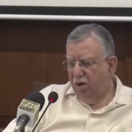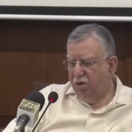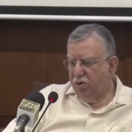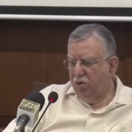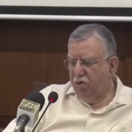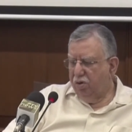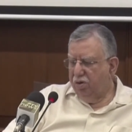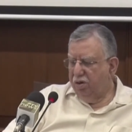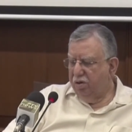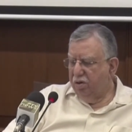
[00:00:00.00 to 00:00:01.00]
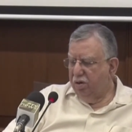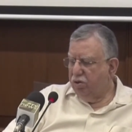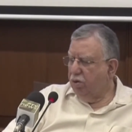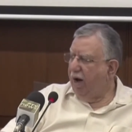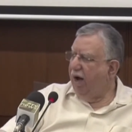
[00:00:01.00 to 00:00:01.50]
So
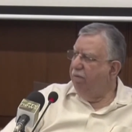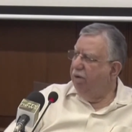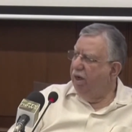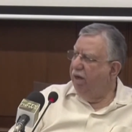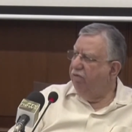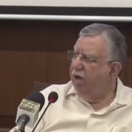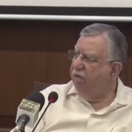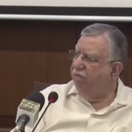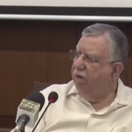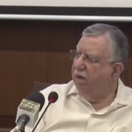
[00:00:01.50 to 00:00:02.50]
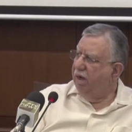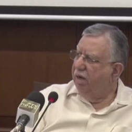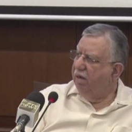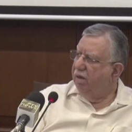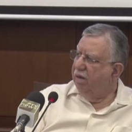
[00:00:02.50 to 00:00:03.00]
so I believe that
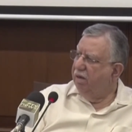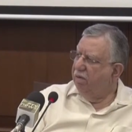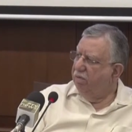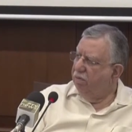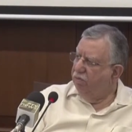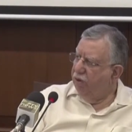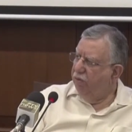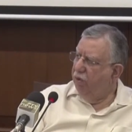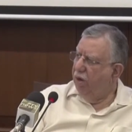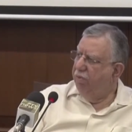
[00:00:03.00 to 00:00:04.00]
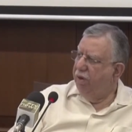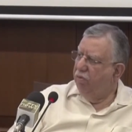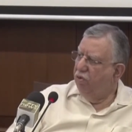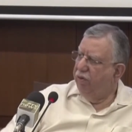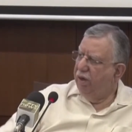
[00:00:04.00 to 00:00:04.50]
uh, uh, you know we will be
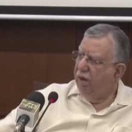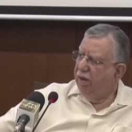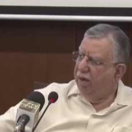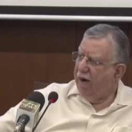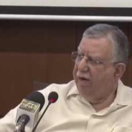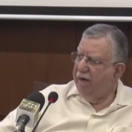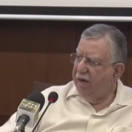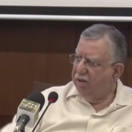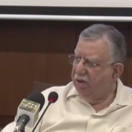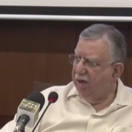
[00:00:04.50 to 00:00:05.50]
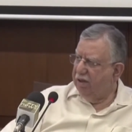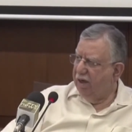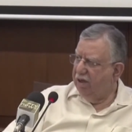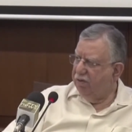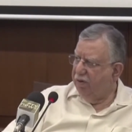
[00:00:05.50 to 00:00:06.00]
moving in the right direction as,
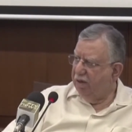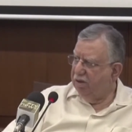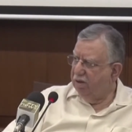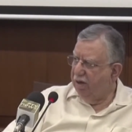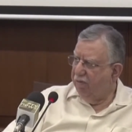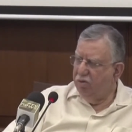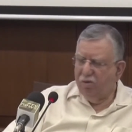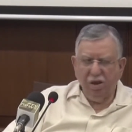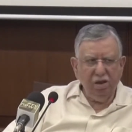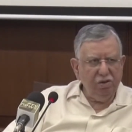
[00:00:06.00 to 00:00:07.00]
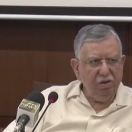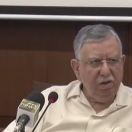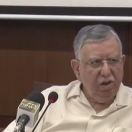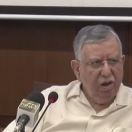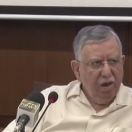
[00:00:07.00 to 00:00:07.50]
as far as revenues are
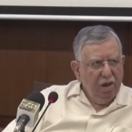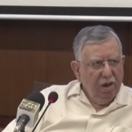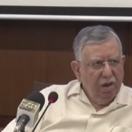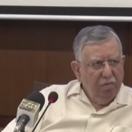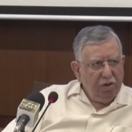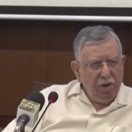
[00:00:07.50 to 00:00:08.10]
concerned. But